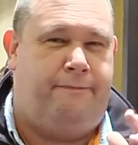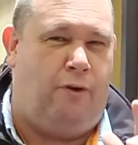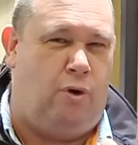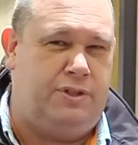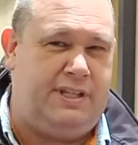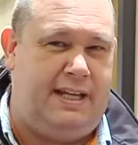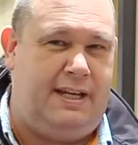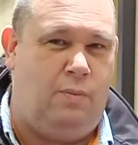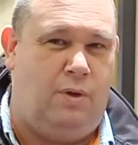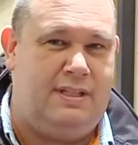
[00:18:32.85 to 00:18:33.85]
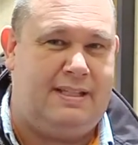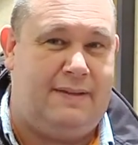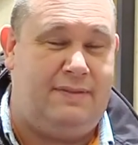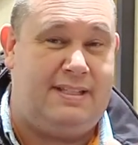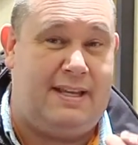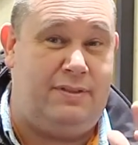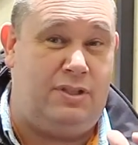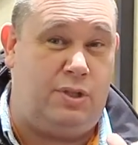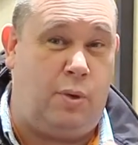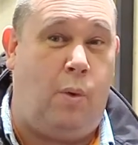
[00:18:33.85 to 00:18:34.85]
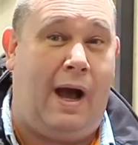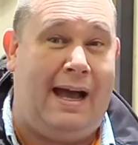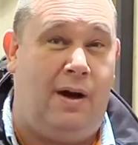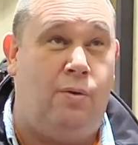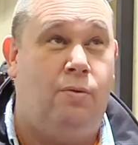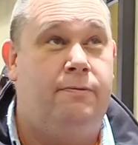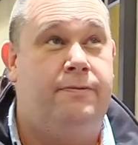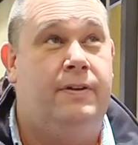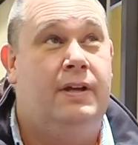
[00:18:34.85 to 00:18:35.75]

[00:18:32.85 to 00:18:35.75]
14 in 177, 12